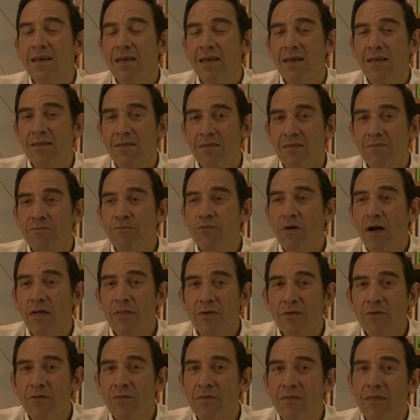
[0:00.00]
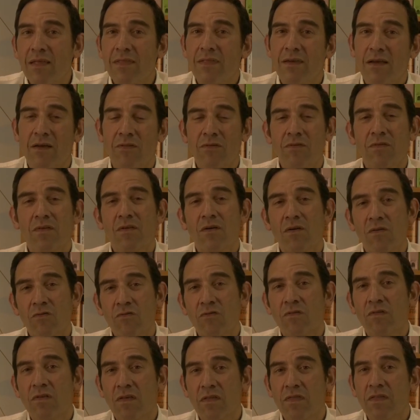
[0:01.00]
his brothers and the other
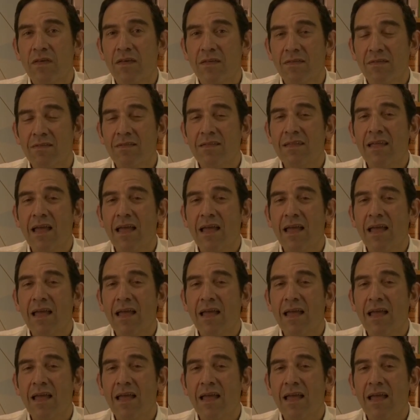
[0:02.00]
soldiers that these